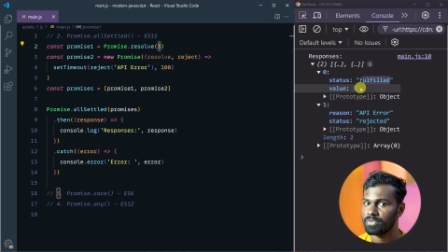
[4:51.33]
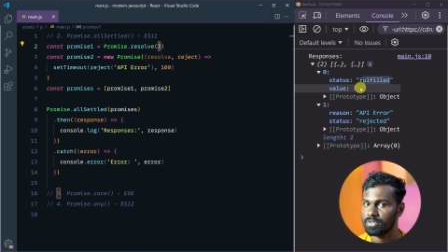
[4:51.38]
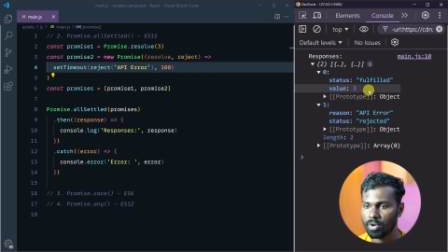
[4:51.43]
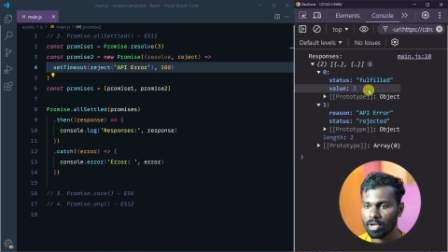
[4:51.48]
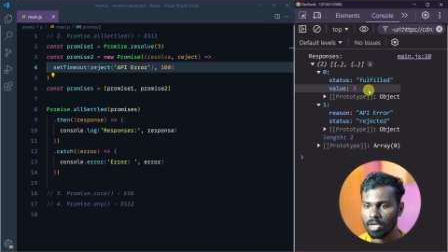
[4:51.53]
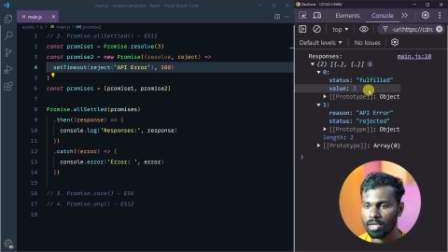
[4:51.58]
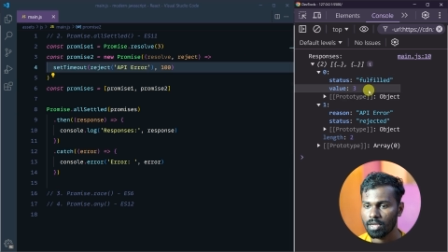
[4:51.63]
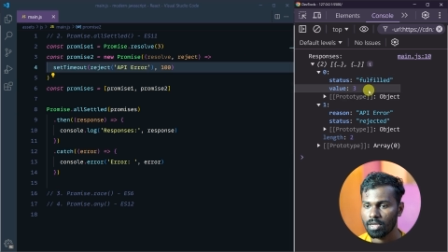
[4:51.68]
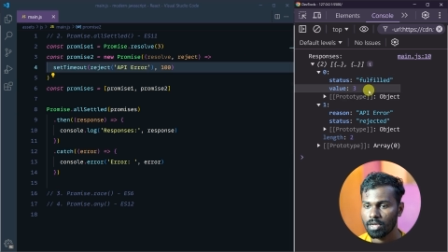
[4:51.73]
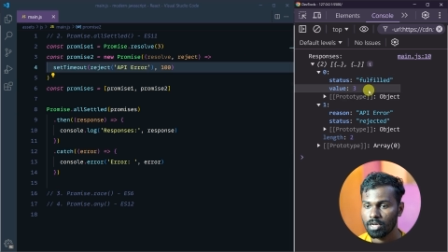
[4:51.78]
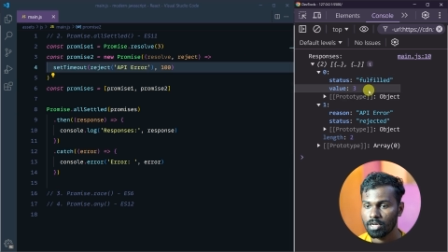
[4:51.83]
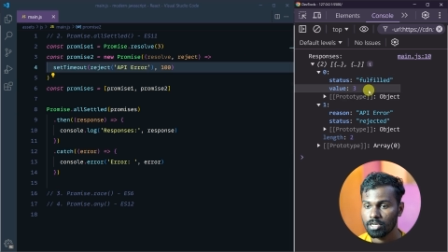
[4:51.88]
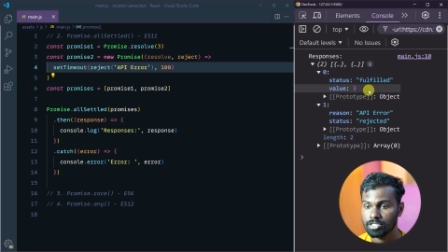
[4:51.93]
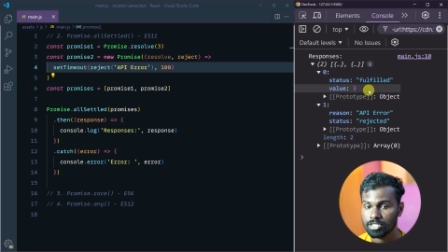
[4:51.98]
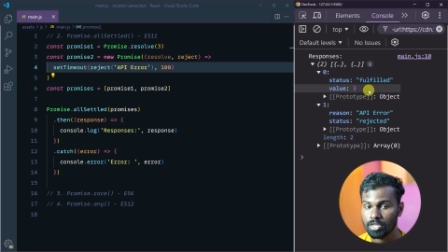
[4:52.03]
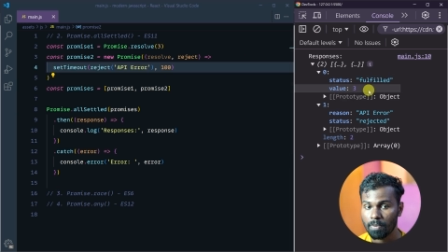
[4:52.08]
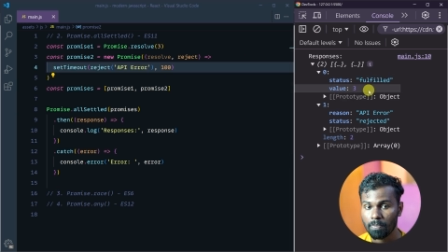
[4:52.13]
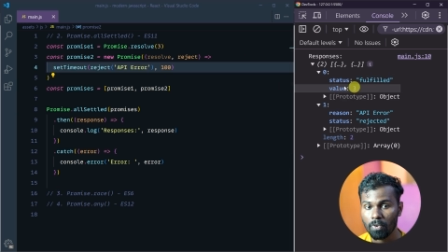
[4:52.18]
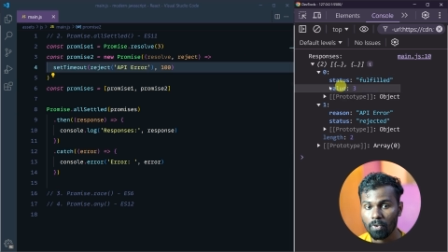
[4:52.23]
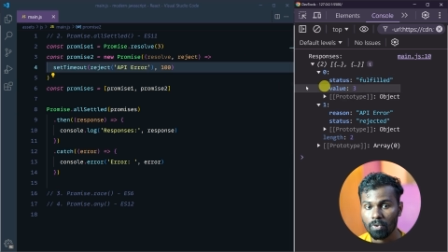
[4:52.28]
Okay,
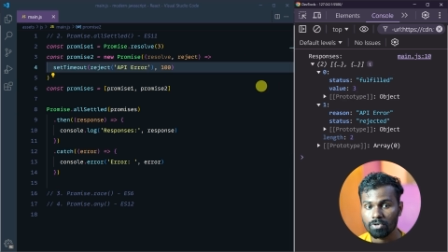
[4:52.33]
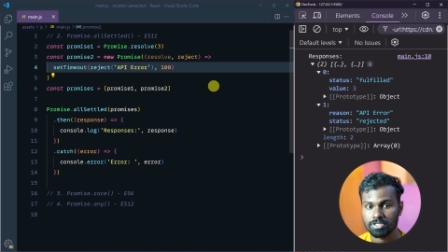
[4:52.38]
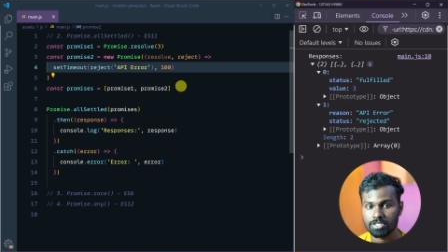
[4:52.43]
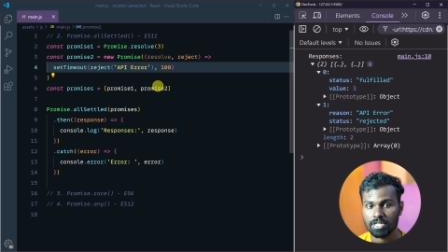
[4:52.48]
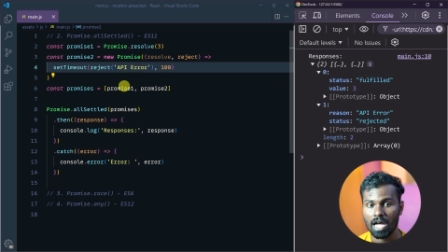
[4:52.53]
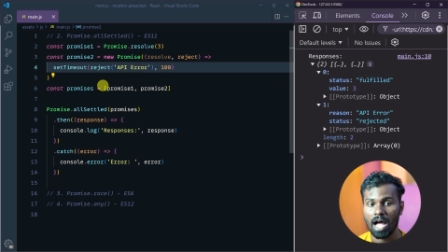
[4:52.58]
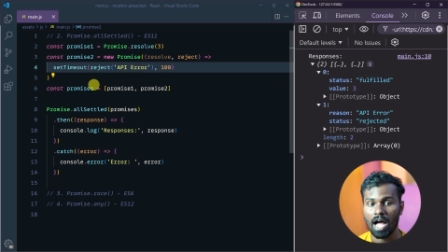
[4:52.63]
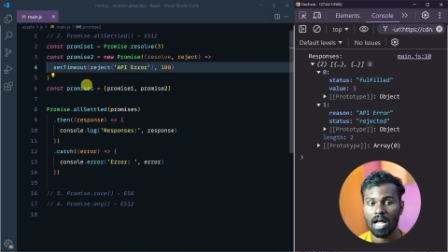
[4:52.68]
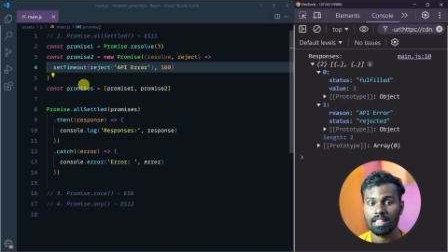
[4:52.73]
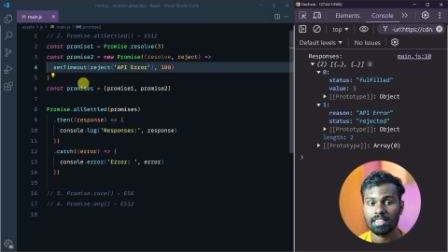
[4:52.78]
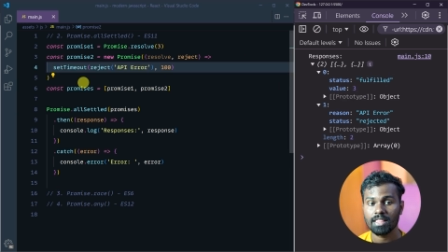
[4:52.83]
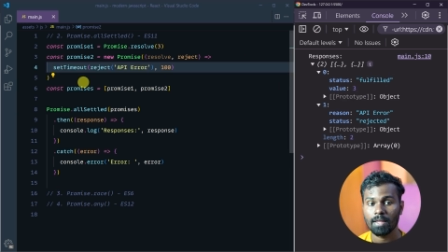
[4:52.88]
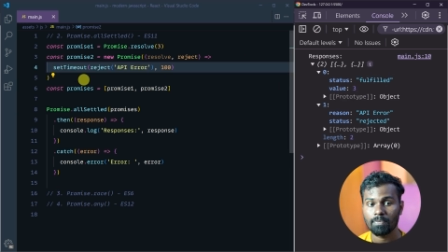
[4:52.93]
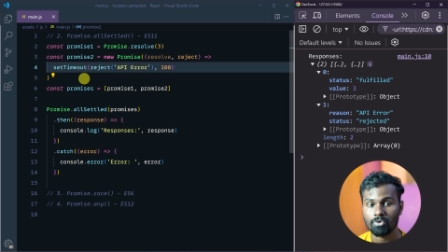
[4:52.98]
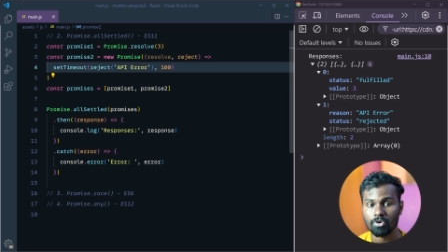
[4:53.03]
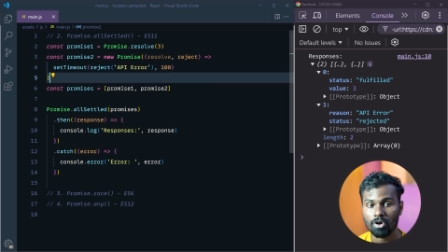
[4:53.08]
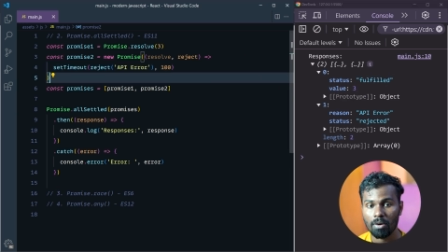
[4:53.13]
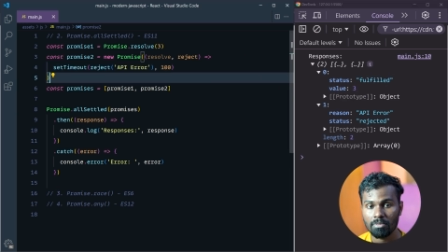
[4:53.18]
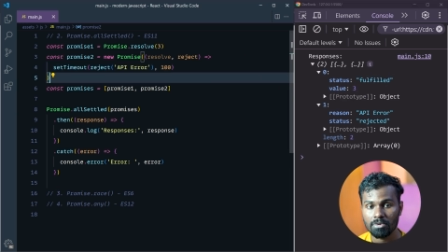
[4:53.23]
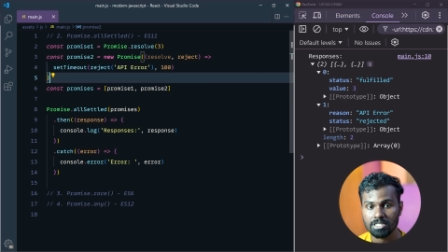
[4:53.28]
suppose and the
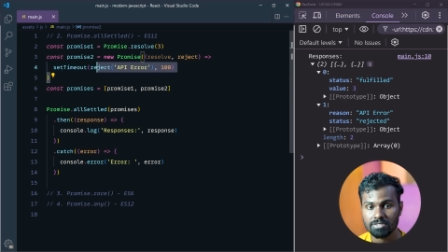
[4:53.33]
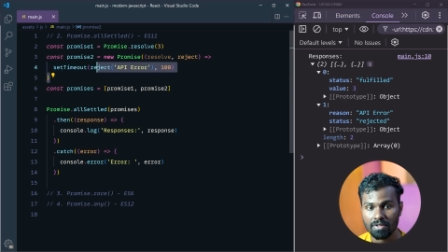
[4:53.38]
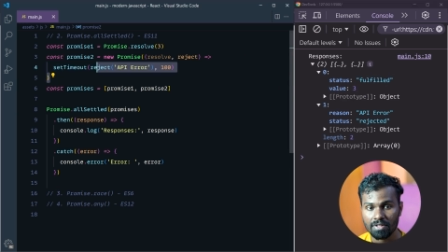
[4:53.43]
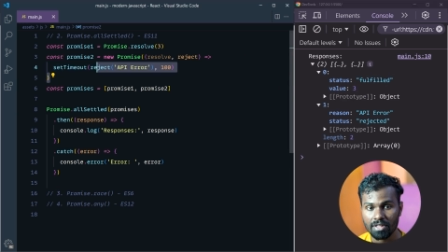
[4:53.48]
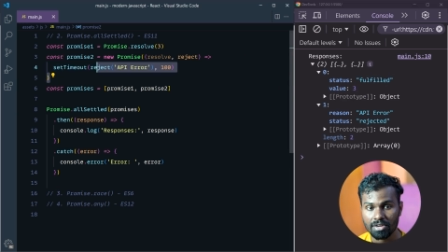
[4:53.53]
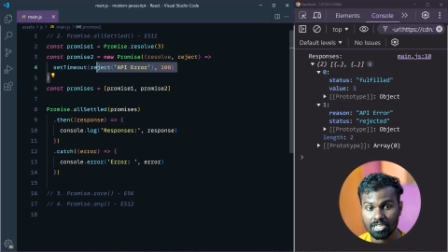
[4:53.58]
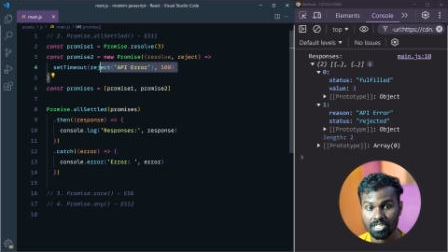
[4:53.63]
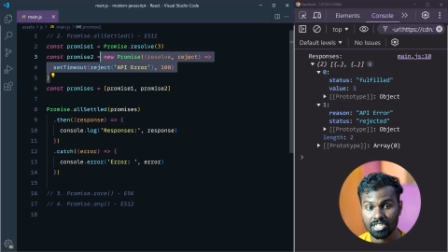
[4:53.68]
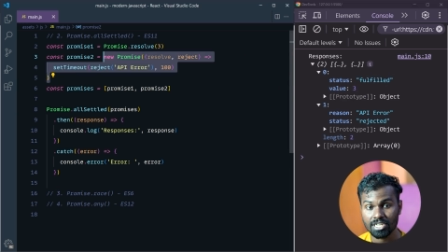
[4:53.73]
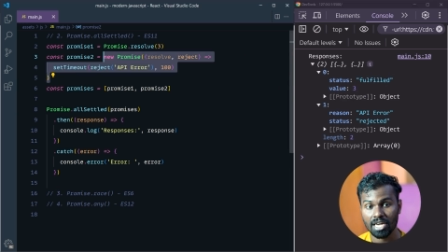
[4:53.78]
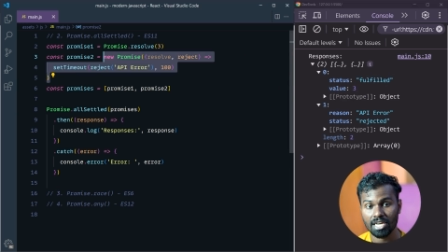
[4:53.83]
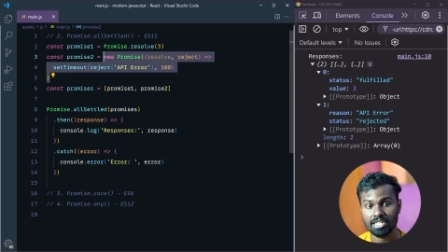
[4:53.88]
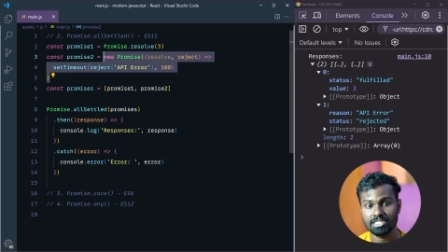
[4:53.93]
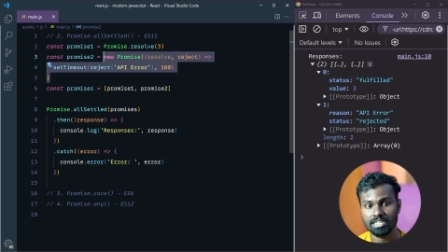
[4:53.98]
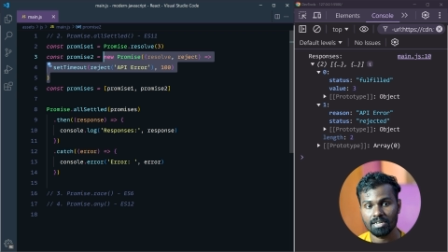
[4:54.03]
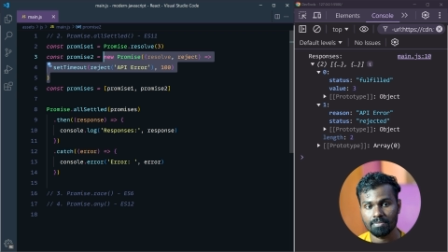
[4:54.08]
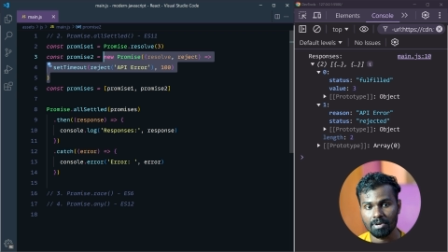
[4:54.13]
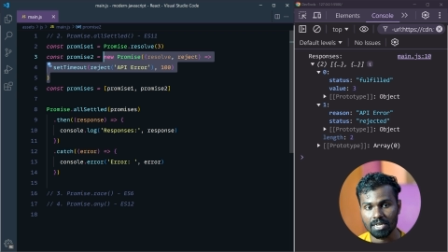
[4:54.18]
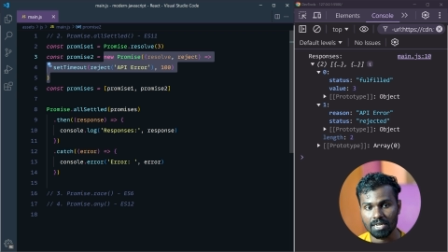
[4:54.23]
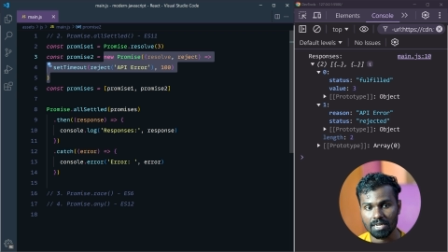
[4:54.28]
promise on the reject
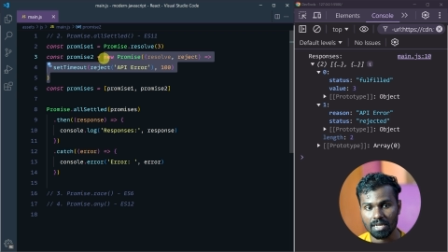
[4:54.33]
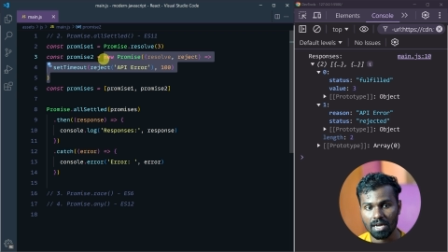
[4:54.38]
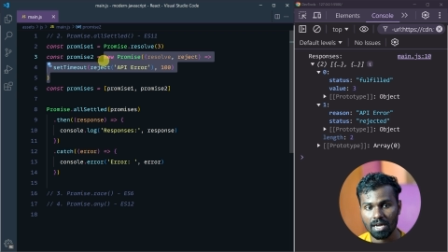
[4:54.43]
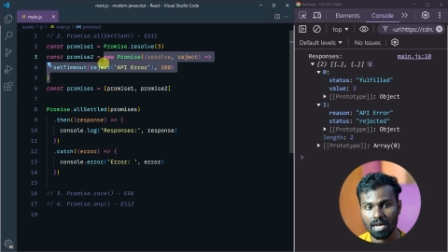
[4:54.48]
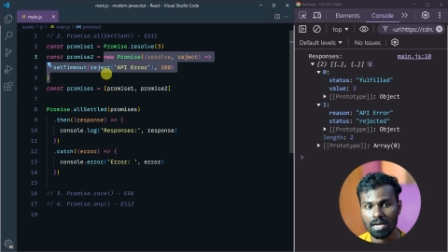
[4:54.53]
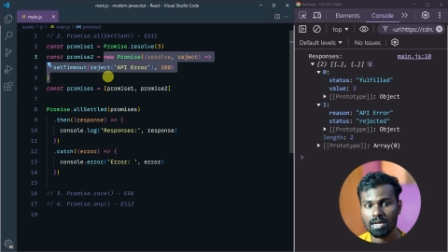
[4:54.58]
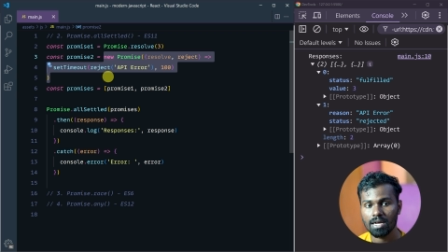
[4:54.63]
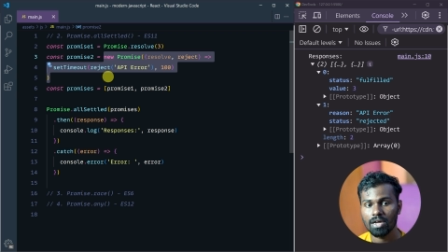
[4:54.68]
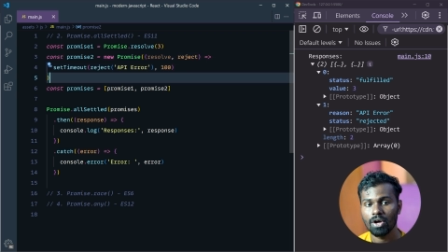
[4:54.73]
aichu appadina,